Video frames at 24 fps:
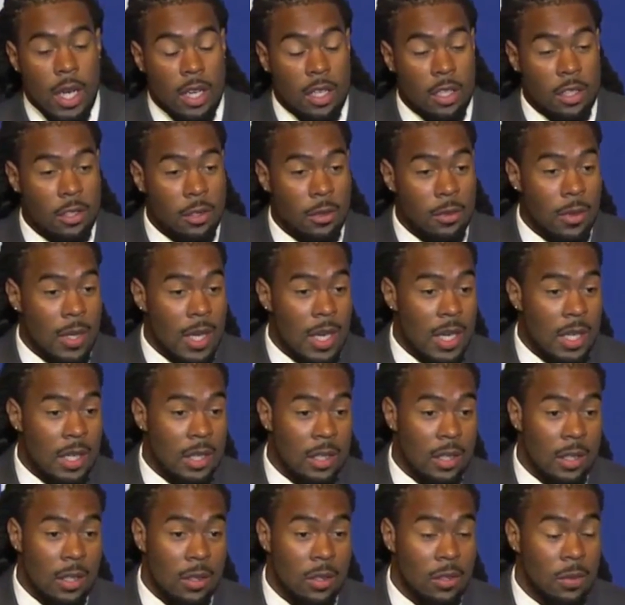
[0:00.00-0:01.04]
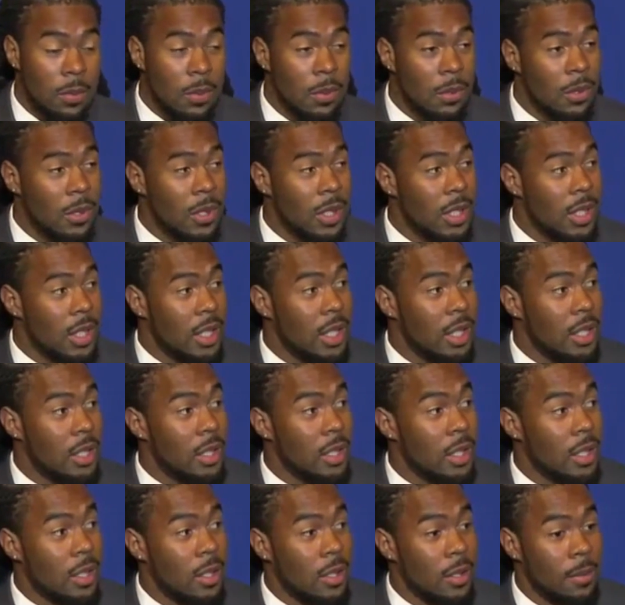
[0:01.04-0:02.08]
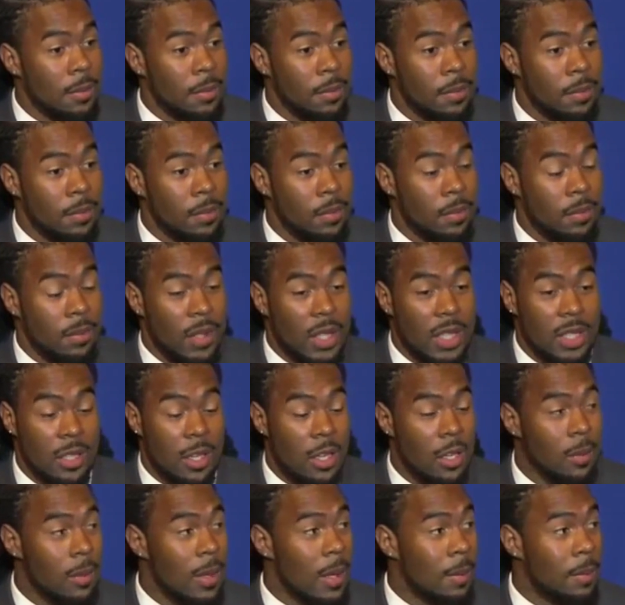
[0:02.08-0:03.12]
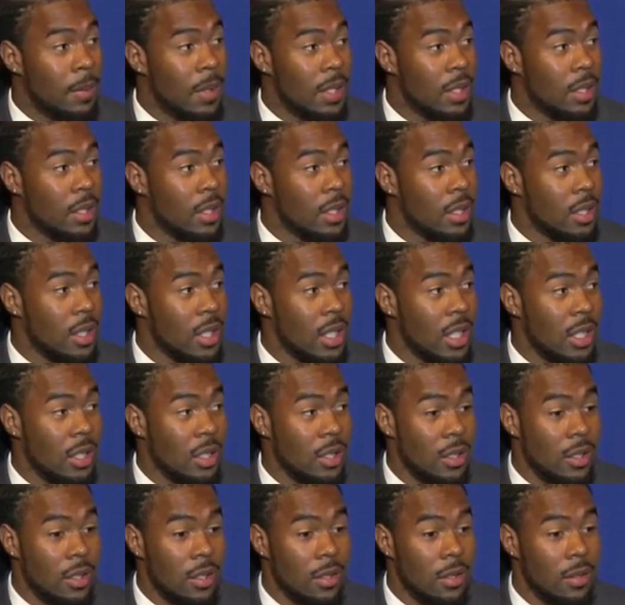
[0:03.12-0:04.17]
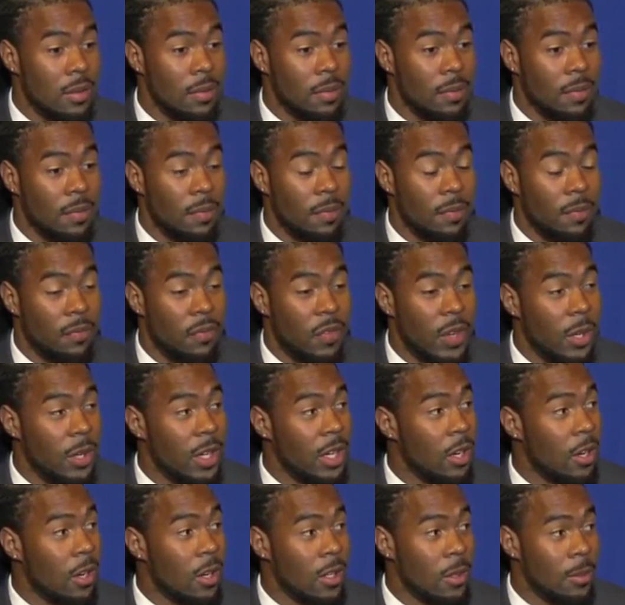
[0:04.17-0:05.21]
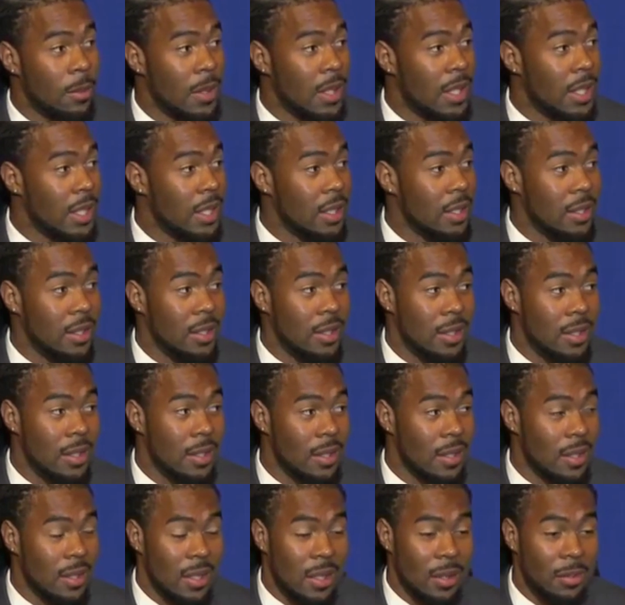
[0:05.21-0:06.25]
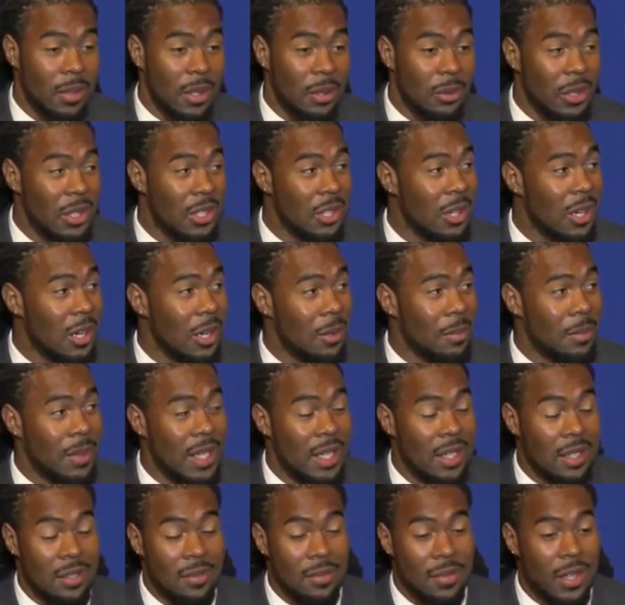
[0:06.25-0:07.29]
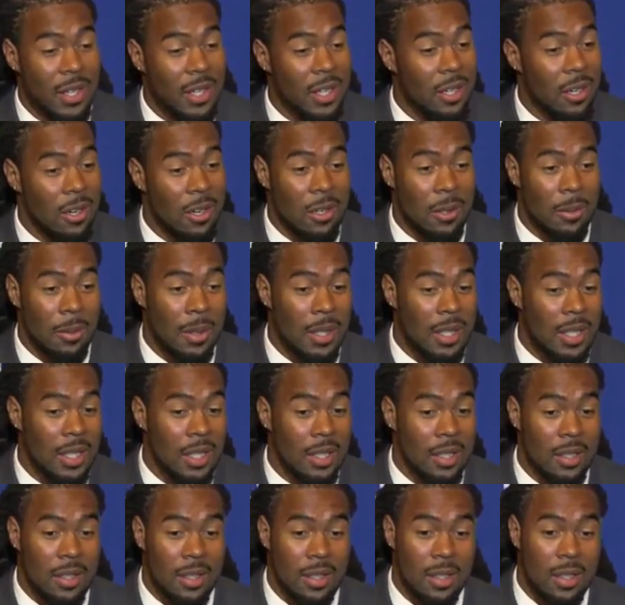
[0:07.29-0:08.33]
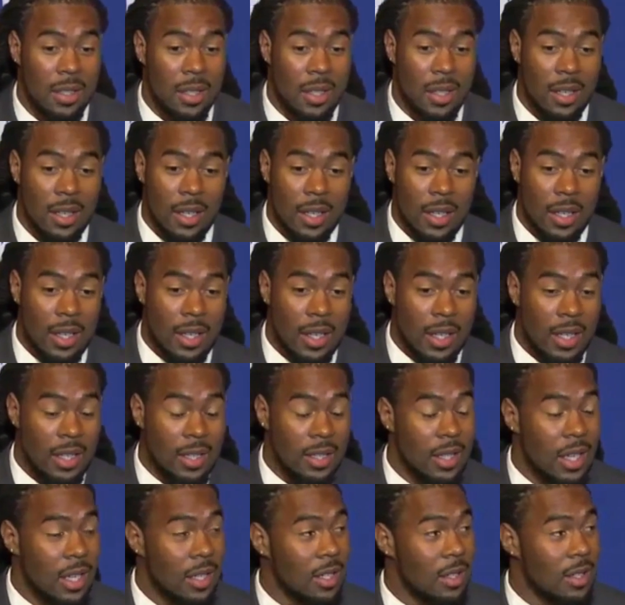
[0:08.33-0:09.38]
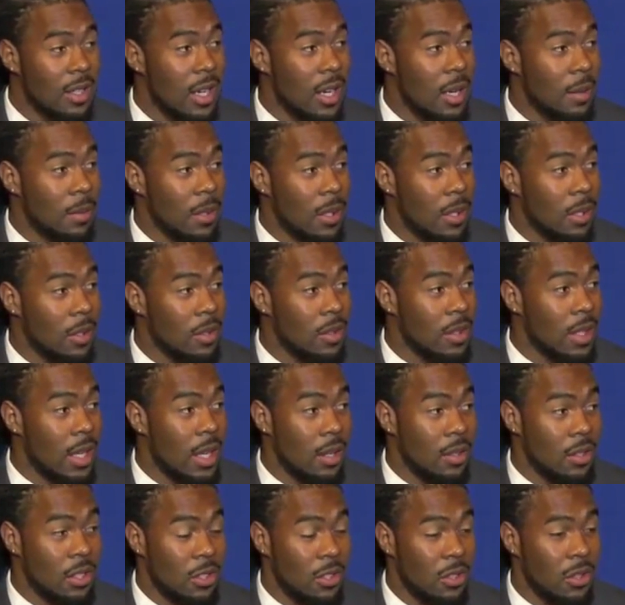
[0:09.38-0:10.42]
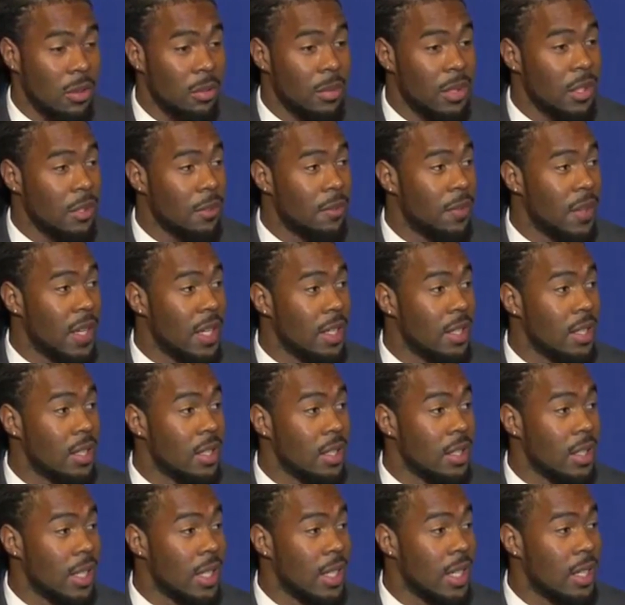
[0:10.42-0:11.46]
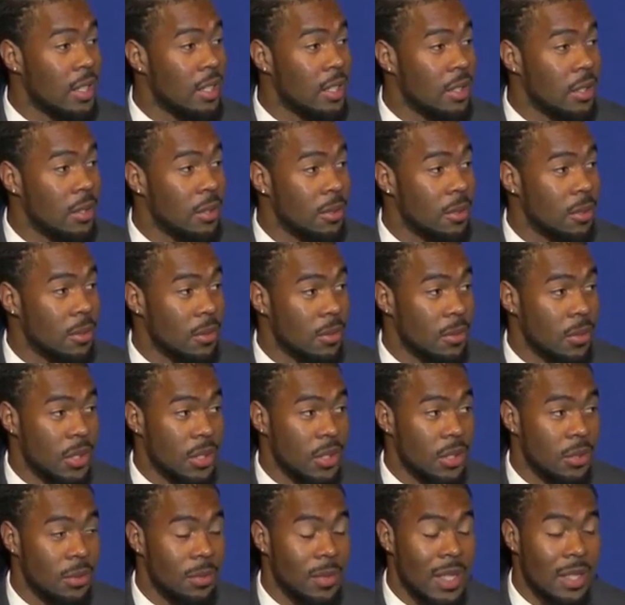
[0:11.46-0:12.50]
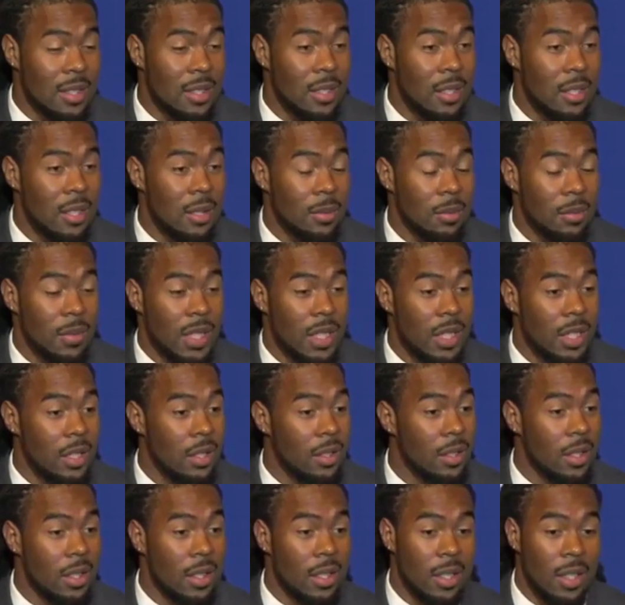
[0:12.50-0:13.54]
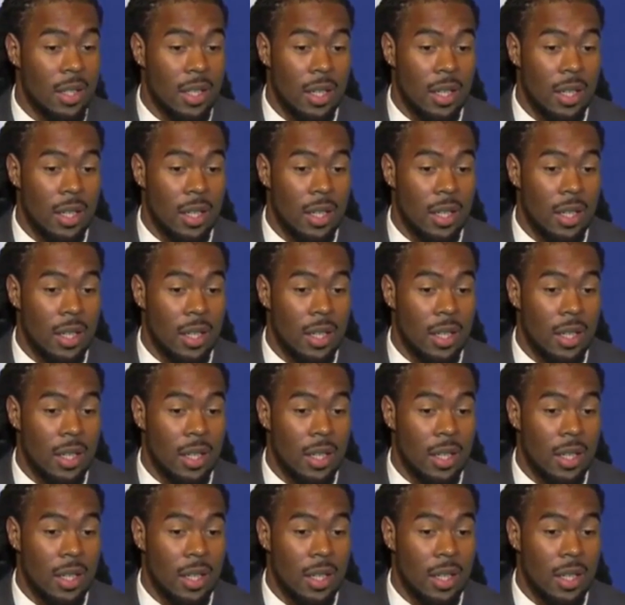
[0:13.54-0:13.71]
Attitude-wise, Coach Pruitt, he's all about business. He's very hard to please. We try our best, very hard to please. He's not the type of coach that'll scream in your face and yell at you when you mess up. He